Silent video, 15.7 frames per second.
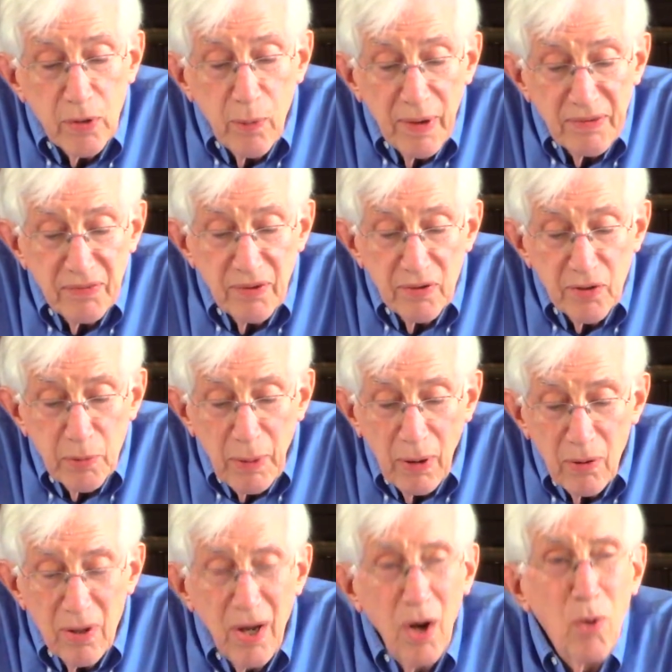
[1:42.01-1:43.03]
questions about
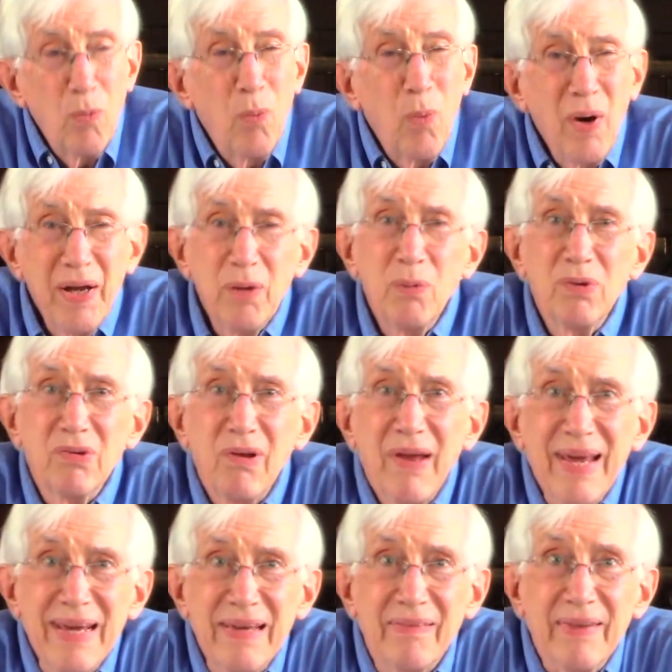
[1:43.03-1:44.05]
what it was
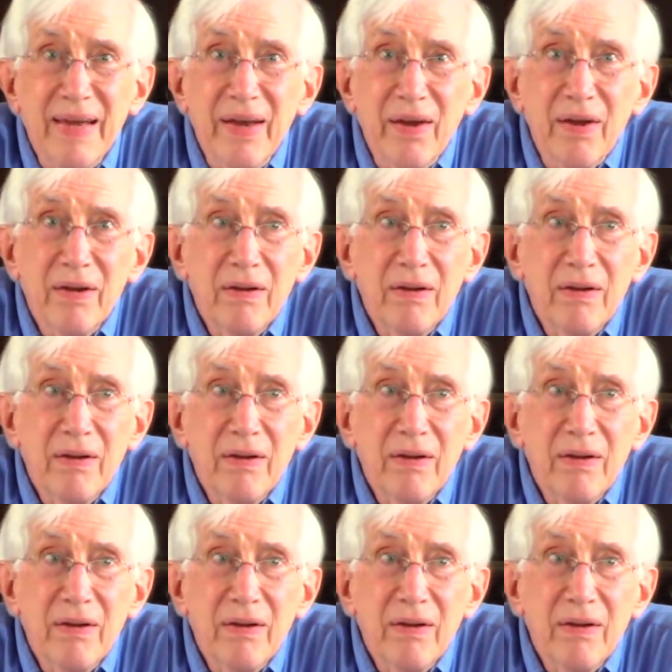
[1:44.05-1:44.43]
like then,